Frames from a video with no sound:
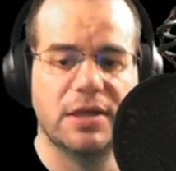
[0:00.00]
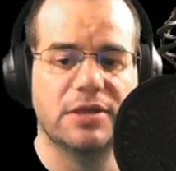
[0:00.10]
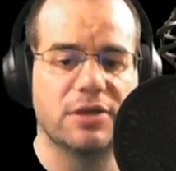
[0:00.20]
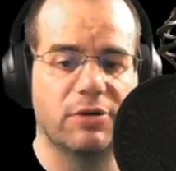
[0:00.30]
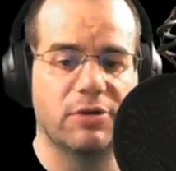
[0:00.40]

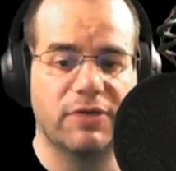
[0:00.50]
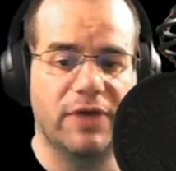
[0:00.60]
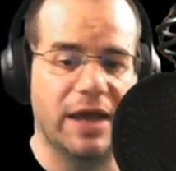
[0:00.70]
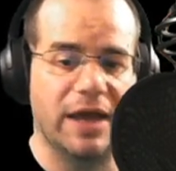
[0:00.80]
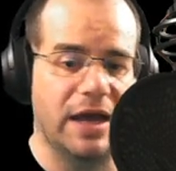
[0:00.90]
So if I
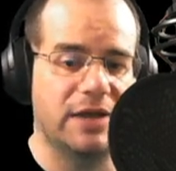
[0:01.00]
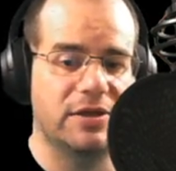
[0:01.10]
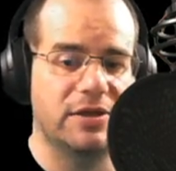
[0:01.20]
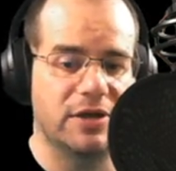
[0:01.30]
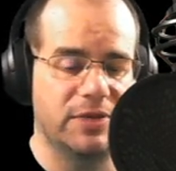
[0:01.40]
add
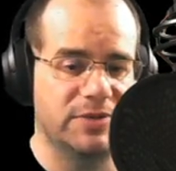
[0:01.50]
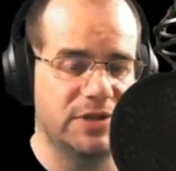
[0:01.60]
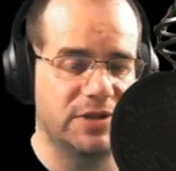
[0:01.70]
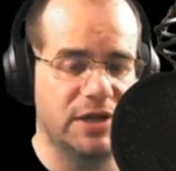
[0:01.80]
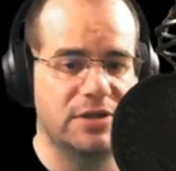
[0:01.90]

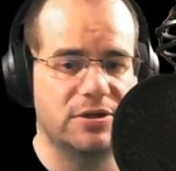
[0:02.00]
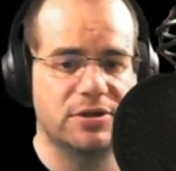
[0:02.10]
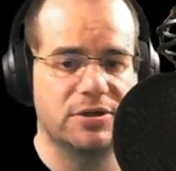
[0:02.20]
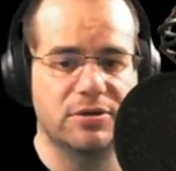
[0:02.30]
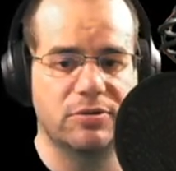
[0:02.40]
30%
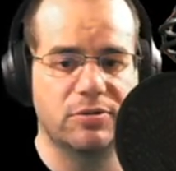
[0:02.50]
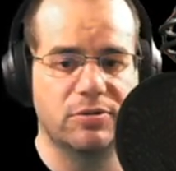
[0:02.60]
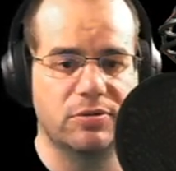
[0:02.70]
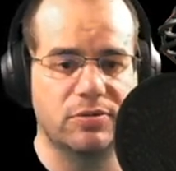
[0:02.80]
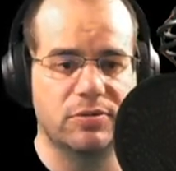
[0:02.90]

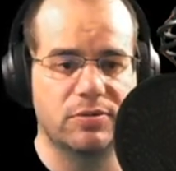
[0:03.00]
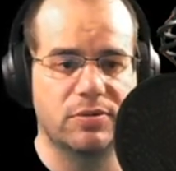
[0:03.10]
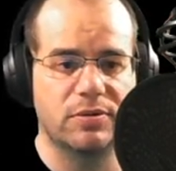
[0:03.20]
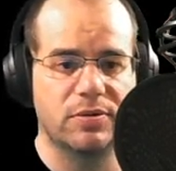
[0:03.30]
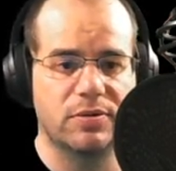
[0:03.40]
to
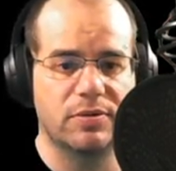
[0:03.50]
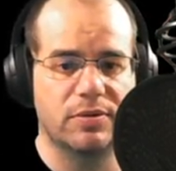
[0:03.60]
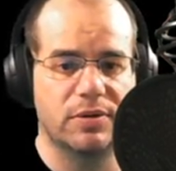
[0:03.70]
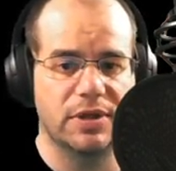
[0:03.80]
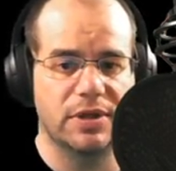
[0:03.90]

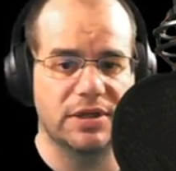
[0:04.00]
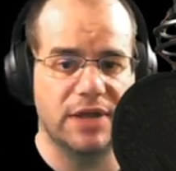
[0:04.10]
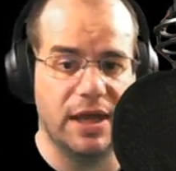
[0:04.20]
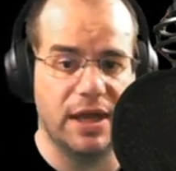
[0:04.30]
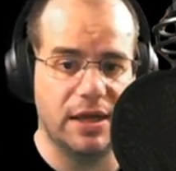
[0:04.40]
the
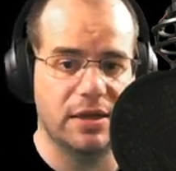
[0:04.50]
attack,